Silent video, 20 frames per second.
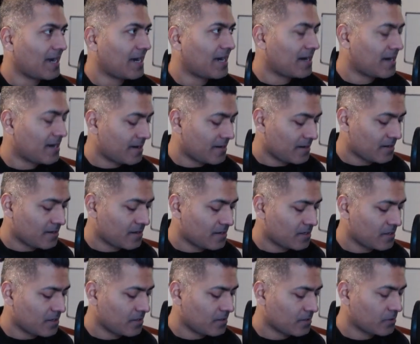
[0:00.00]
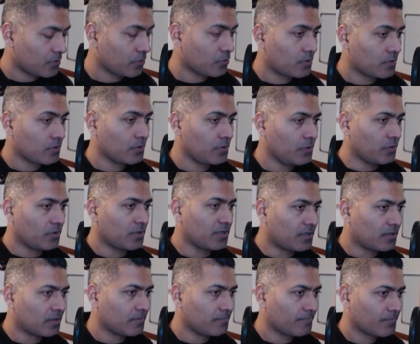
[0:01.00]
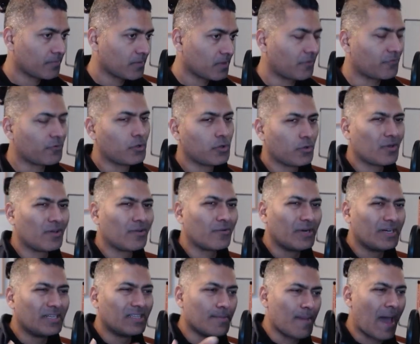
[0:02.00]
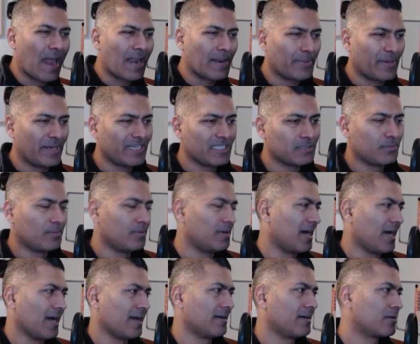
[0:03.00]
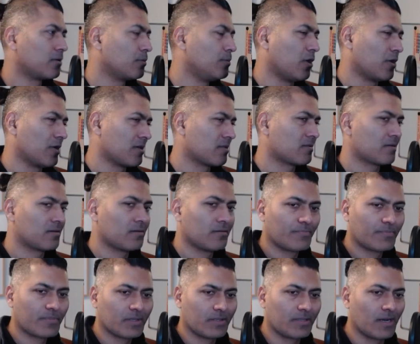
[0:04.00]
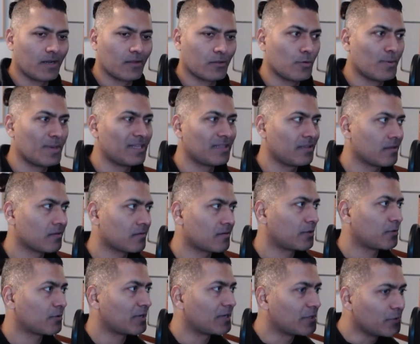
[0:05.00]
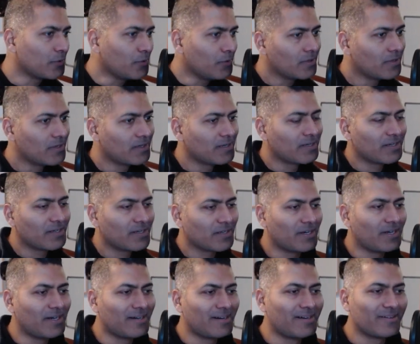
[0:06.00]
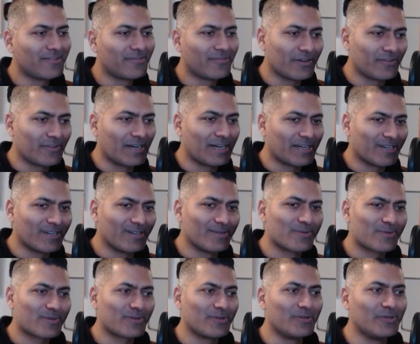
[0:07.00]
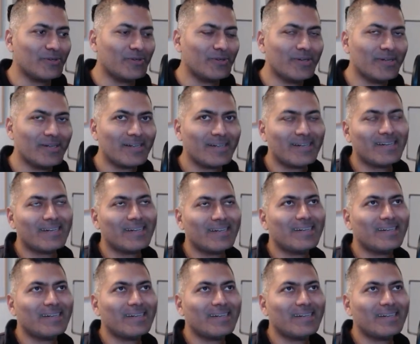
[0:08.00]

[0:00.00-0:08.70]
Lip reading: And to use it, of course, you can read the man page, and to be honest, there are so many things that you can do when it comes to